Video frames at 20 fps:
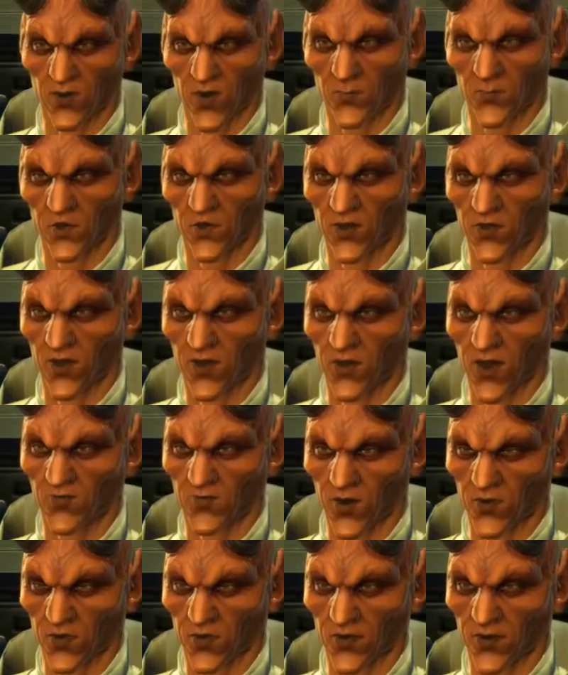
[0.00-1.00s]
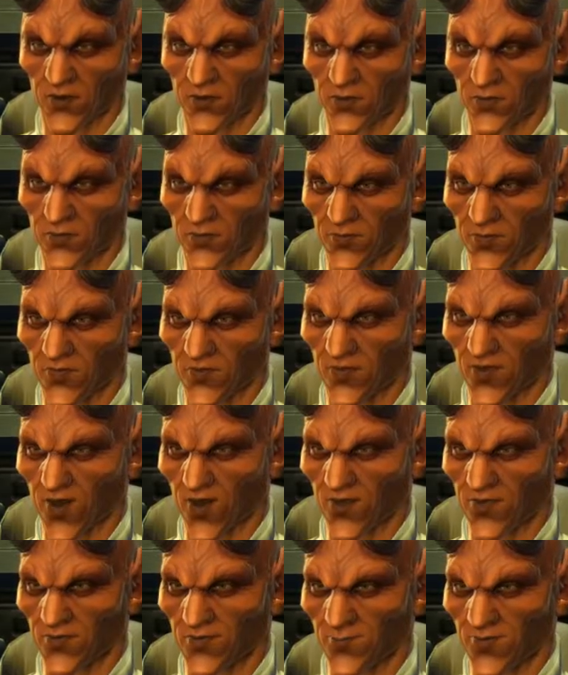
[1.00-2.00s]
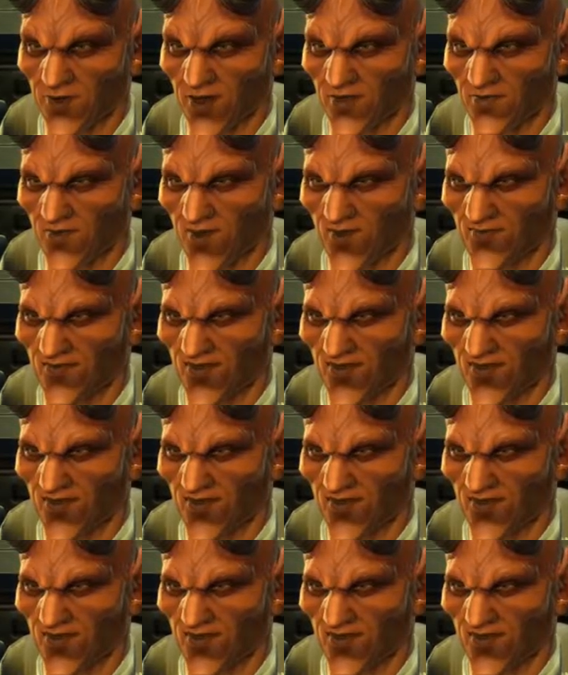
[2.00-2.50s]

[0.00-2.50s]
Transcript: on the subject indefinitely. Don't give me that